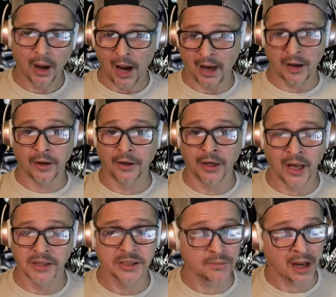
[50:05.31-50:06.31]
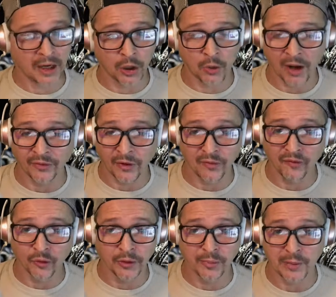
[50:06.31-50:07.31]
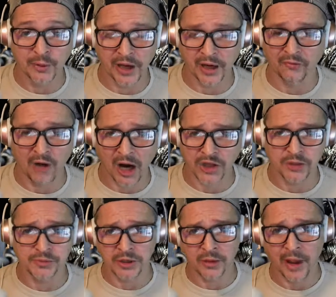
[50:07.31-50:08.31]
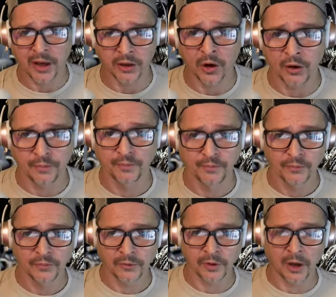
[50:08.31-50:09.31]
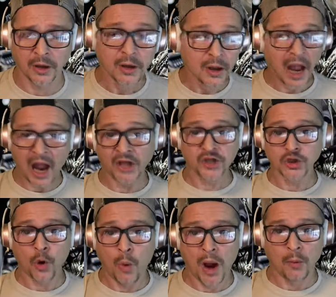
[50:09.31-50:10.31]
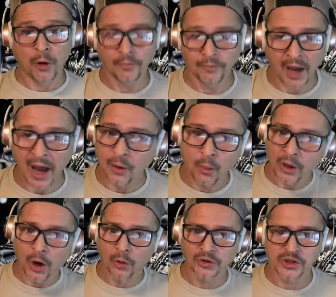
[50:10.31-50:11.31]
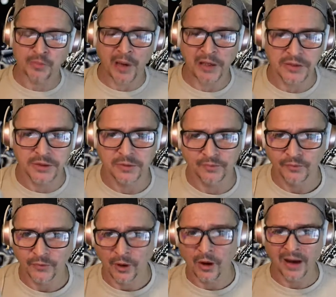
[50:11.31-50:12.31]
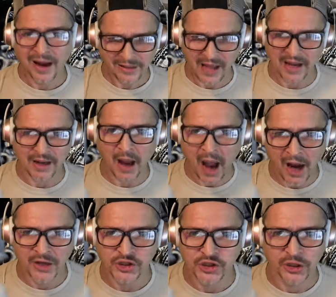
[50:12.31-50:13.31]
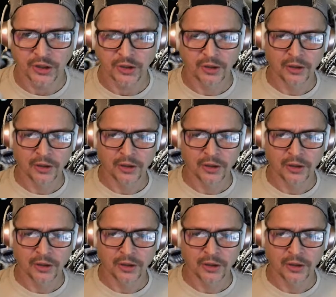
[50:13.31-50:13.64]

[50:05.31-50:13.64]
I got nothing against them. I'm not going to go out there and vote that people can't have rocket ships in their backyard. Okay. I just don't want one. I don't want to go into space. All right. I like oxygen.